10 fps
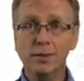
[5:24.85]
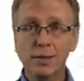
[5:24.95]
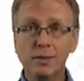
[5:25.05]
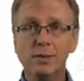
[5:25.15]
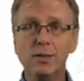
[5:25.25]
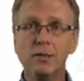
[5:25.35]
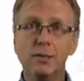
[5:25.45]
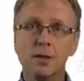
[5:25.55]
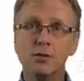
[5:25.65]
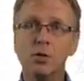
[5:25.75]
these
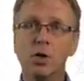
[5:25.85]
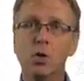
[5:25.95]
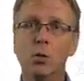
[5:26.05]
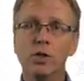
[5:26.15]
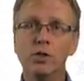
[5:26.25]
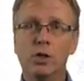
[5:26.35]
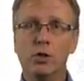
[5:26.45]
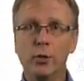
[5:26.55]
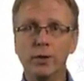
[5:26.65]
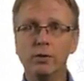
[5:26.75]
T-cells which are
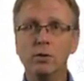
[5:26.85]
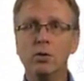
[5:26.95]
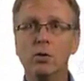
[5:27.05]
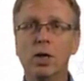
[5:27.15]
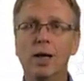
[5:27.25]
critical